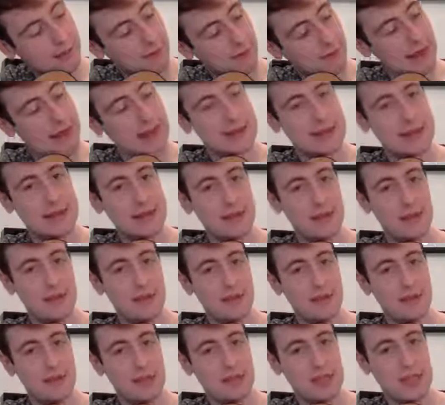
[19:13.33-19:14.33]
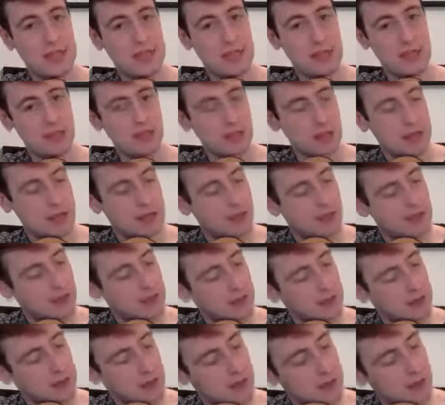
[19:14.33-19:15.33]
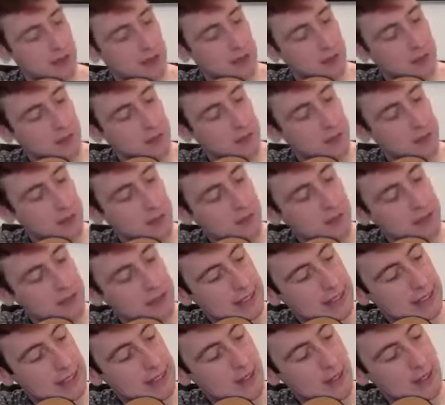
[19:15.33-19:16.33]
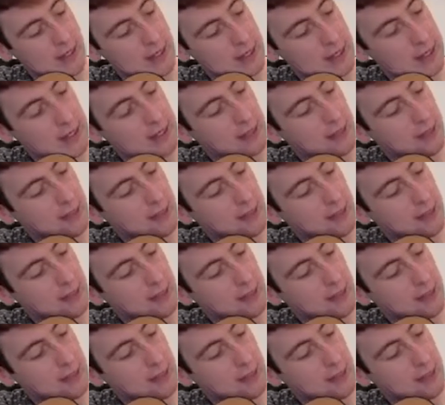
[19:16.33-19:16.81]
fret of the D string, 3rd finger down on the 8th